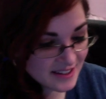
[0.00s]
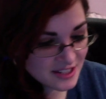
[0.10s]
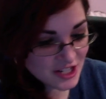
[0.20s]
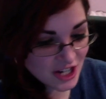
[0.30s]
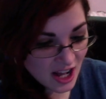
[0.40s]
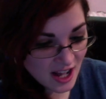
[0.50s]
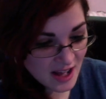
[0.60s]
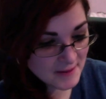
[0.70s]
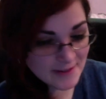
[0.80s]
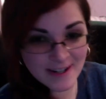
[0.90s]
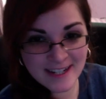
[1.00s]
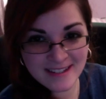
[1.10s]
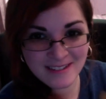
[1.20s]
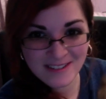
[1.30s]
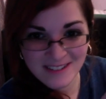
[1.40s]
Good job,
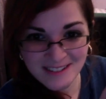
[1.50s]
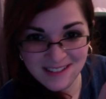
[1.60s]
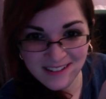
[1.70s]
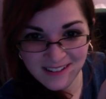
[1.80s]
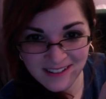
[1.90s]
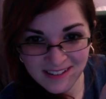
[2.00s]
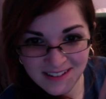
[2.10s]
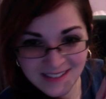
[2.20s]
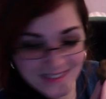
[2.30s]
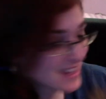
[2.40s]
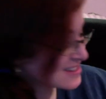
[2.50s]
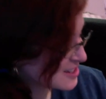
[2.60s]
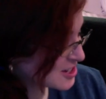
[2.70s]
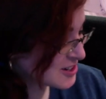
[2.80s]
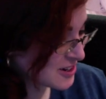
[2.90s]
erasers. That's
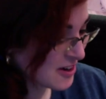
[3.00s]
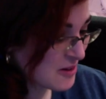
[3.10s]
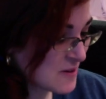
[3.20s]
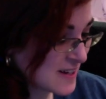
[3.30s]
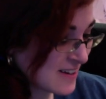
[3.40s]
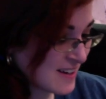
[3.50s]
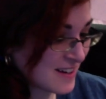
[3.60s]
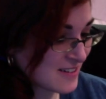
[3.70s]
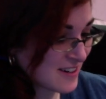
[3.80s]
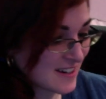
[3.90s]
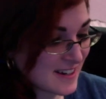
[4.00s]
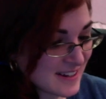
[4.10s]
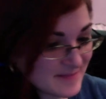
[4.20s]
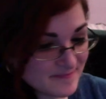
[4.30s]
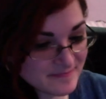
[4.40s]
cute. Oh my god.
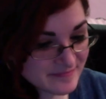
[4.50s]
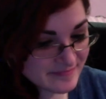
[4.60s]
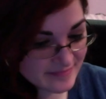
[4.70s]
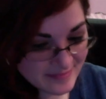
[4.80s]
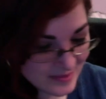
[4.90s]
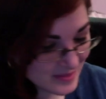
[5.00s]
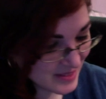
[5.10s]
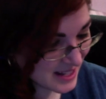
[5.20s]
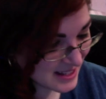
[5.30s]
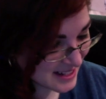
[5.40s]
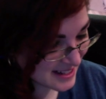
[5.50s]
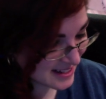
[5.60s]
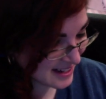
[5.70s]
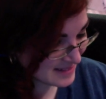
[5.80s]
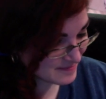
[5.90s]
Okay. I like
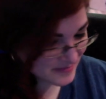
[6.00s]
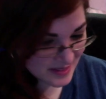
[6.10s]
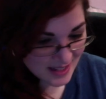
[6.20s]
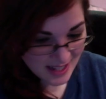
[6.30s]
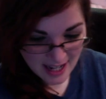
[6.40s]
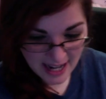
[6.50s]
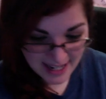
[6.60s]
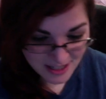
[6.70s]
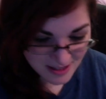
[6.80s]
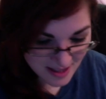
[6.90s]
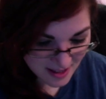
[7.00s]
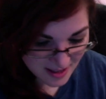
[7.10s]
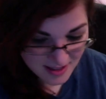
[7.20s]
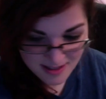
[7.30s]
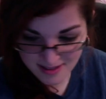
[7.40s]
that. I actually think
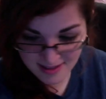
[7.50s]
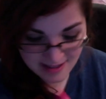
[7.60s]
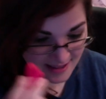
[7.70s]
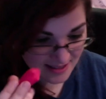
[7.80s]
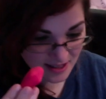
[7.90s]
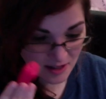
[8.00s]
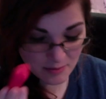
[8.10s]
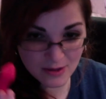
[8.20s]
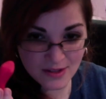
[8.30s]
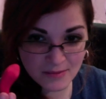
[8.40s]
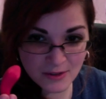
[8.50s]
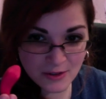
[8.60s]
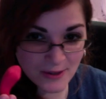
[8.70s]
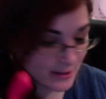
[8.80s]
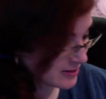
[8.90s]
this is the least cumbersome to
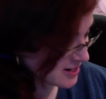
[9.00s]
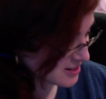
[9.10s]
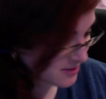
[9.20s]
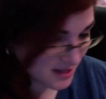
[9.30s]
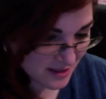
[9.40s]
erase with